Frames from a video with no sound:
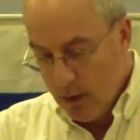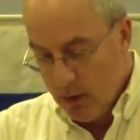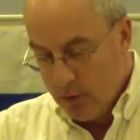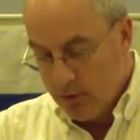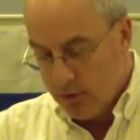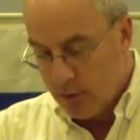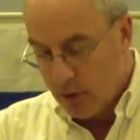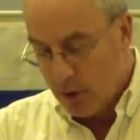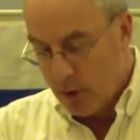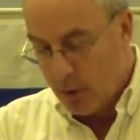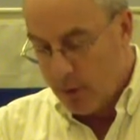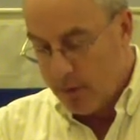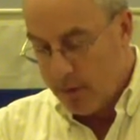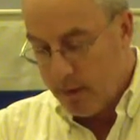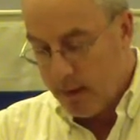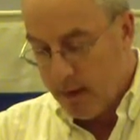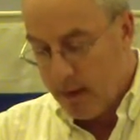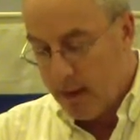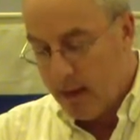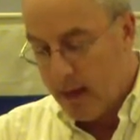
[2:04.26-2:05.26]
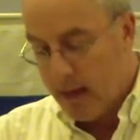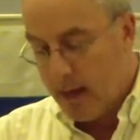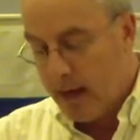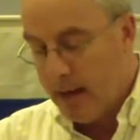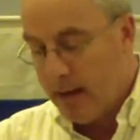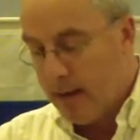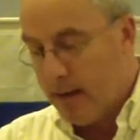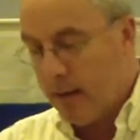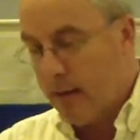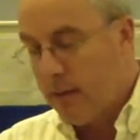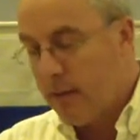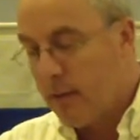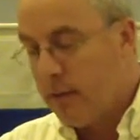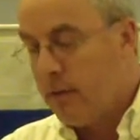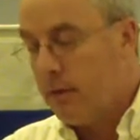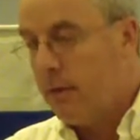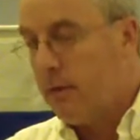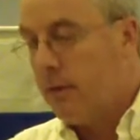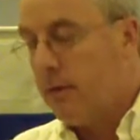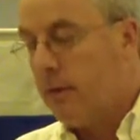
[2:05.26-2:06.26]
So the, uh,
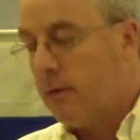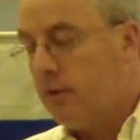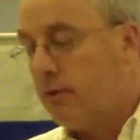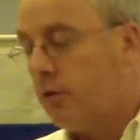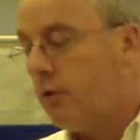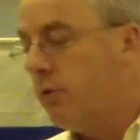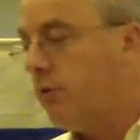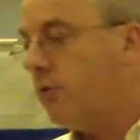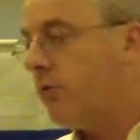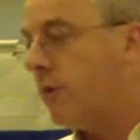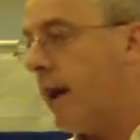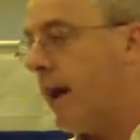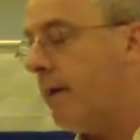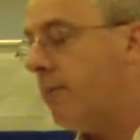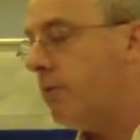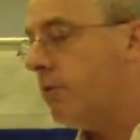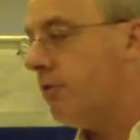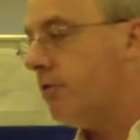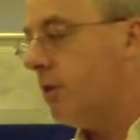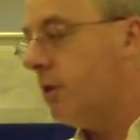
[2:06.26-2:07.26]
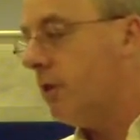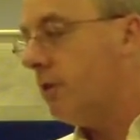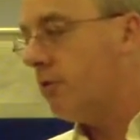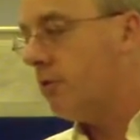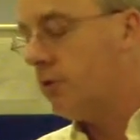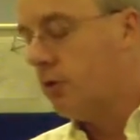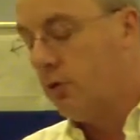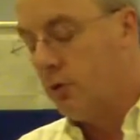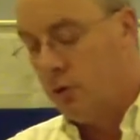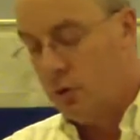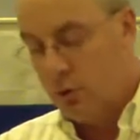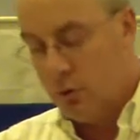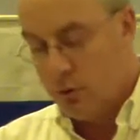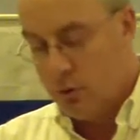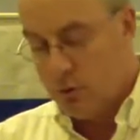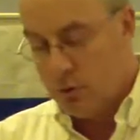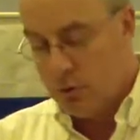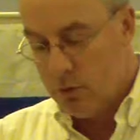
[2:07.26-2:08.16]
the two savages who,